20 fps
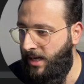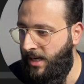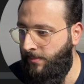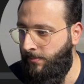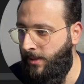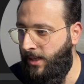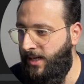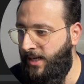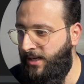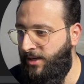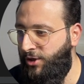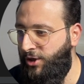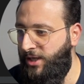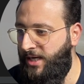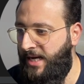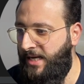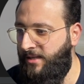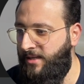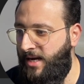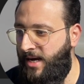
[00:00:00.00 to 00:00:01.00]
I'm gonna
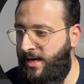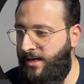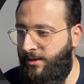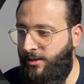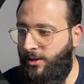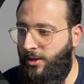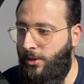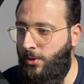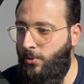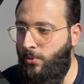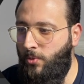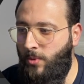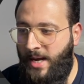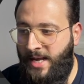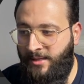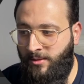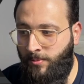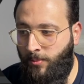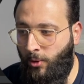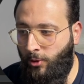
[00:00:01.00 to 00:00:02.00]
create a new
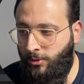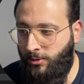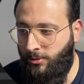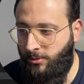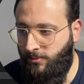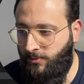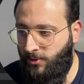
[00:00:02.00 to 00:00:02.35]
endpoint.